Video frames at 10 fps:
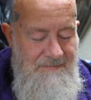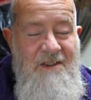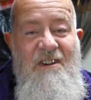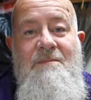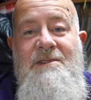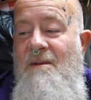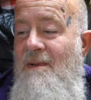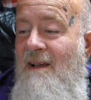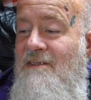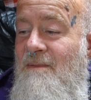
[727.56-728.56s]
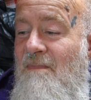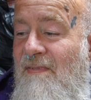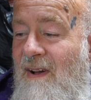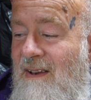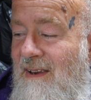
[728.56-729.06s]
Grab some and have some
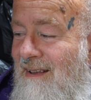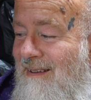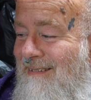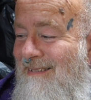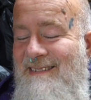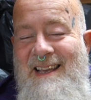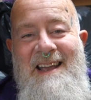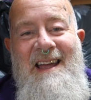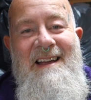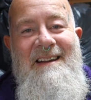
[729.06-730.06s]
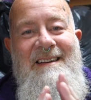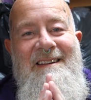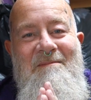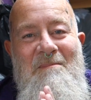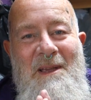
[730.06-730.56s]
fun. Take care
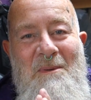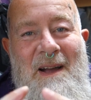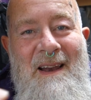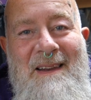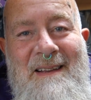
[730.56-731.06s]
and be well.